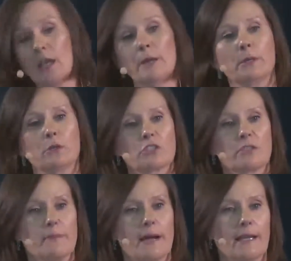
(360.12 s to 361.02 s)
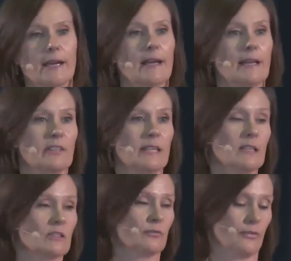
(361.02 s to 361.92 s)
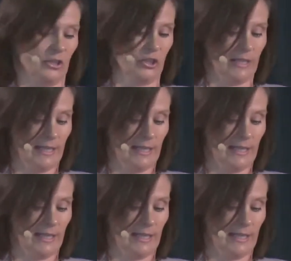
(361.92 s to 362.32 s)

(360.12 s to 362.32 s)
Because the Maya had insufficient